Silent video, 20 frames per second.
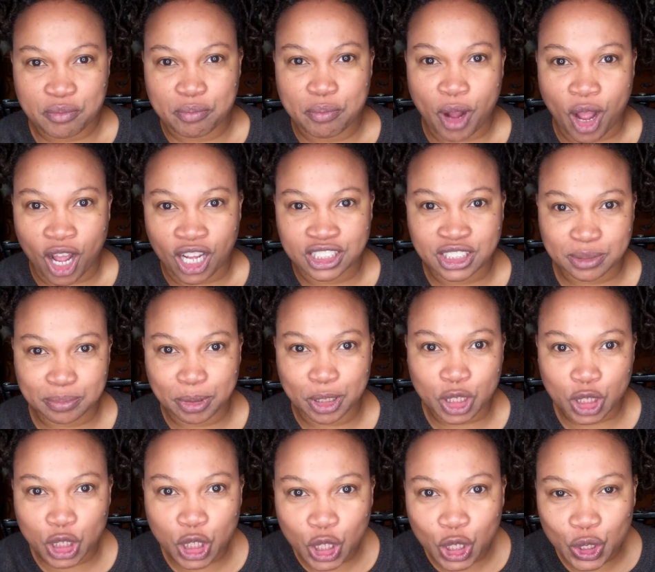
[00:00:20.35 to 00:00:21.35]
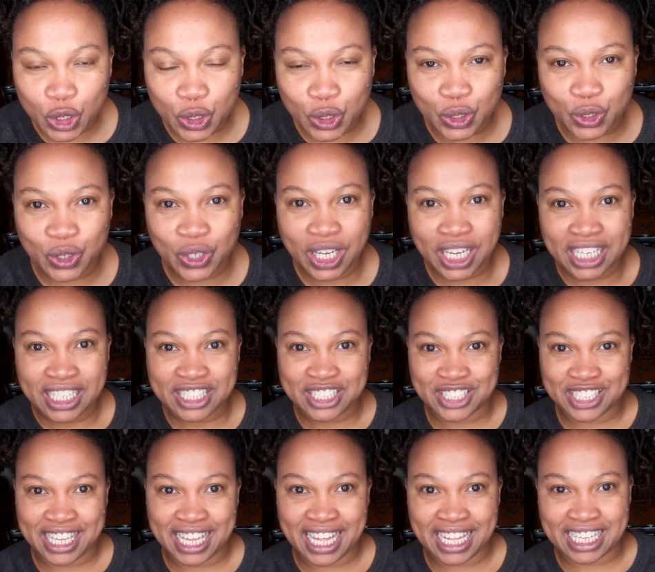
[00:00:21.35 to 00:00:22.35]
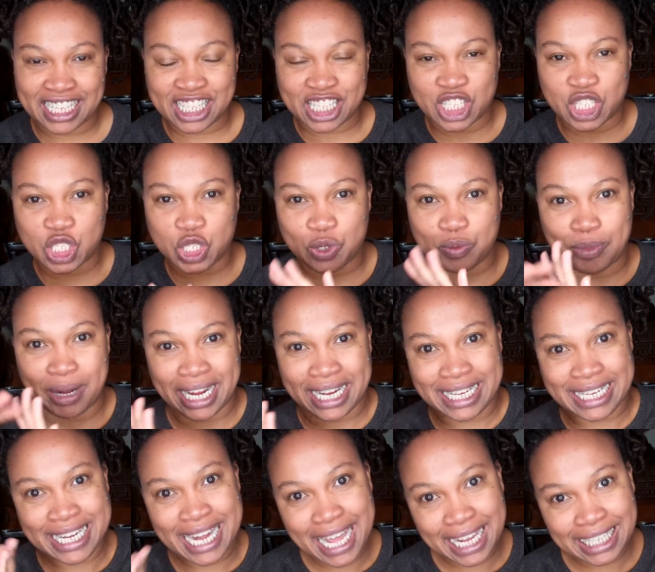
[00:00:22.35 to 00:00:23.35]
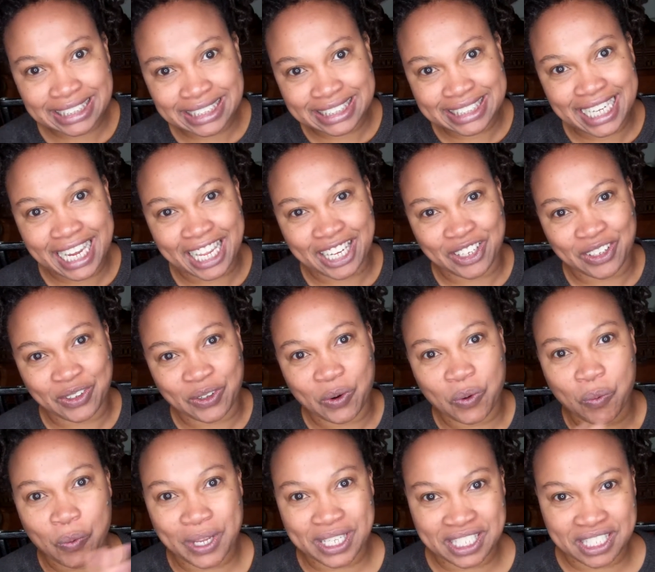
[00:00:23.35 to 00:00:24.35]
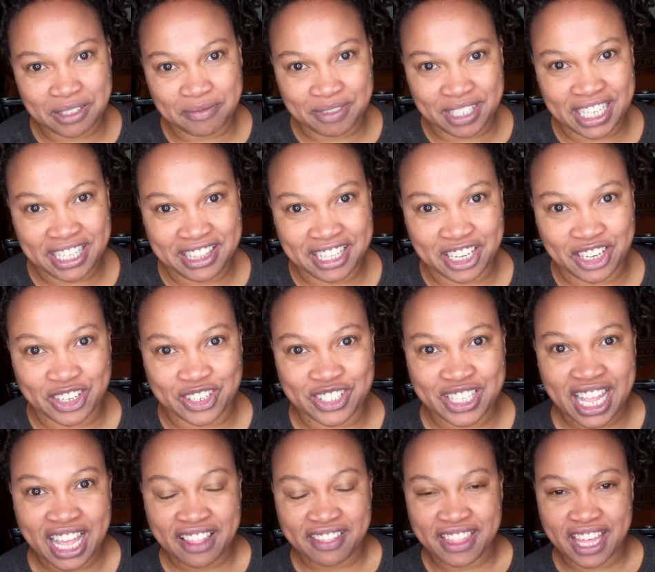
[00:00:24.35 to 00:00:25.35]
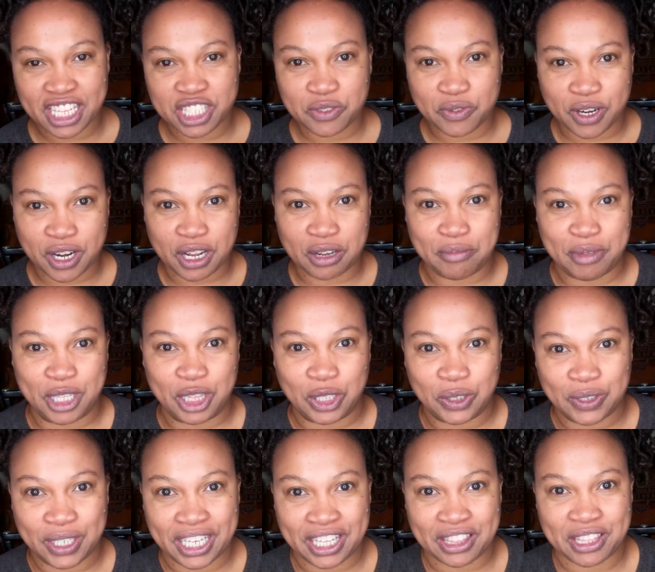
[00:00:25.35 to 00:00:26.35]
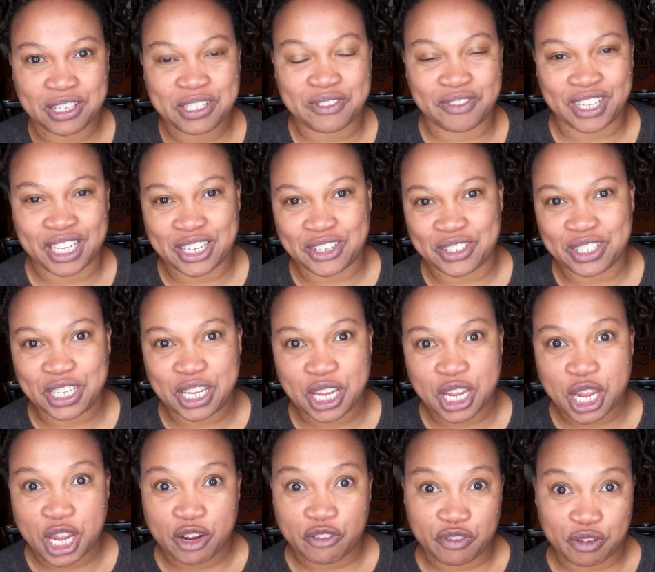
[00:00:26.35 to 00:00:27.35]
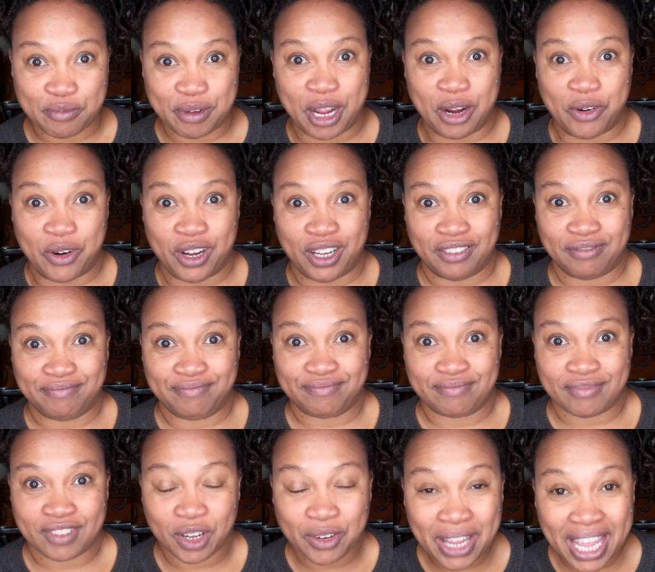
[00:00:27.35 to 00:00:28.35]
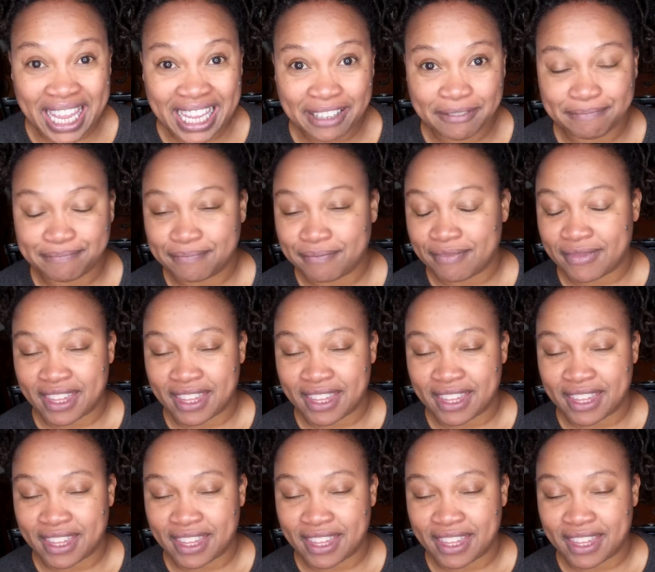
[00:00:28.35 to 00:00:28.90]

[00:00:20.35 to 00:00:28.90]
box below to get to my next channel, Wisdomteethingers. That's where I'll be loading those videos from now on, okay?